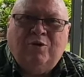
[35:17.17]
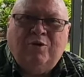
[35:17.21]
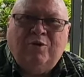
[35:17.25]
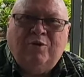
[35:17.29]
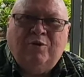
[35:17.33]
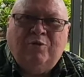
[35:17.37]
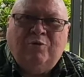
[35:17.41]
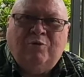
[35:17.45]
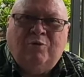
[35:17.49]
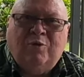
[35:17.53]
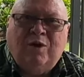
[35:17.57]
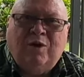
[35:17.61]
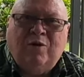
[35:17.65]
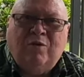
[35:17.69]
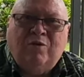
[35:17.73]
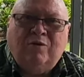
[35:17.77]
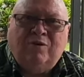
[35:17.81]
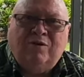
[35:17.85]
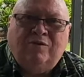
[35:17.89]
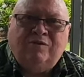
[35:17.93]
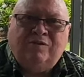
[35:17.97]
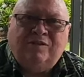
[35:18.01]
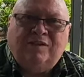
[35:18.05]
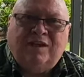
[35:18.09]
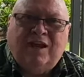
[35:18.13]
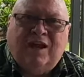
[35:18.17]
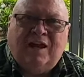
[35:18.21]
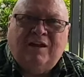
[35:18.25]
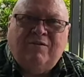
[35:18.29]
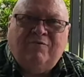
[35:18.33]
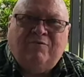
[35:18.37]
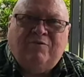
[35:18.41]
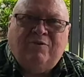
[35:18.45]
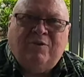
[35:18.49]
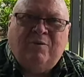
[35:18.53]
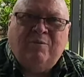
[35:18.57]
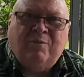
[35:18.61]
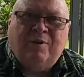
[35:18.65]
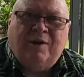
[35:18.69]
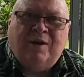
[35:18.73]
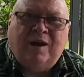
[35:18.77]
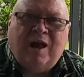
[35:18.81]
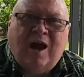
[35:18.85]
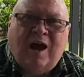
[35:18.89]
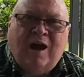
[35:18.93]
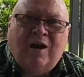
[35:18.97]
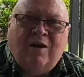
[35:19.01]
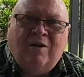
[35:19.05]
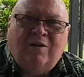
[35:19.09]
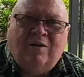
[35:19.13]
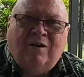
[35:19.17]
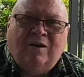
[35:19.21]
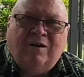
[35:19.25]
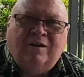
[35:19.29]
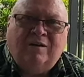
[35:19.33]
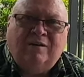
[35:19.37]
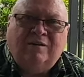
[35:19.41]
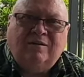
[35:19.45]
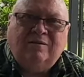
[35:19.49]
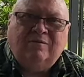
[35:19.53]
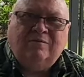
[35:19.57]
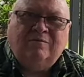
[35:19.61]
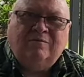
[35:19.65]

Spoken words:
your relatives came from in Ireland?